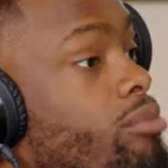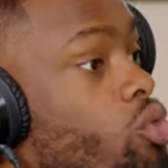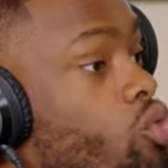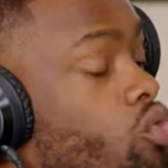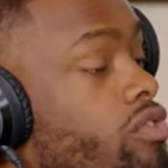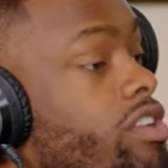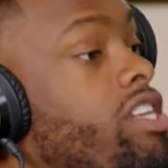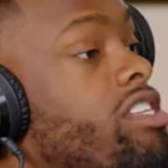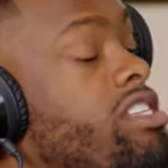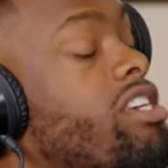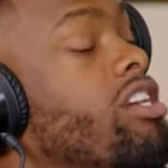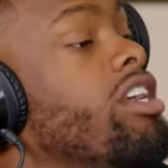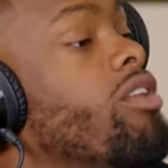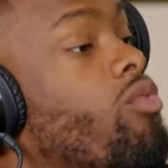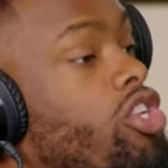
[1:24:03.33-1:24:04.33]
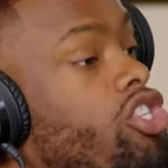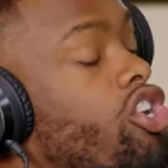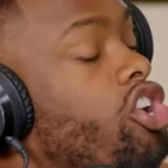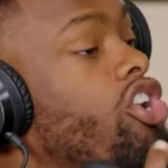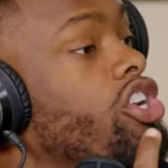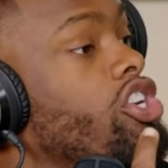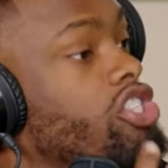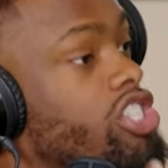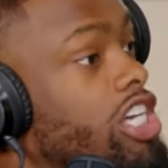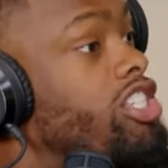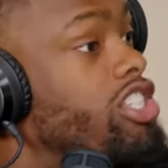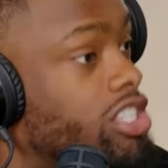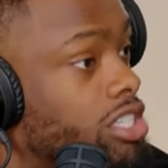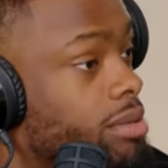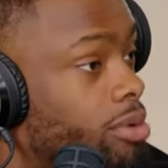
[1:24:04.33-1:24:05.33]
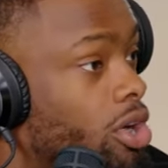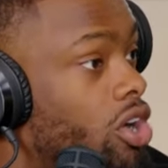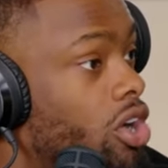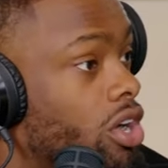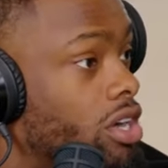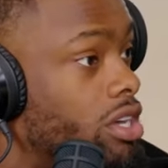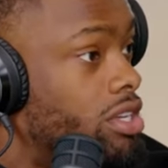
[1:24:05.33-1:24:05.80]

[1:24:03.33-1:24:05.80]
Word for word: move until the returner touches the ball.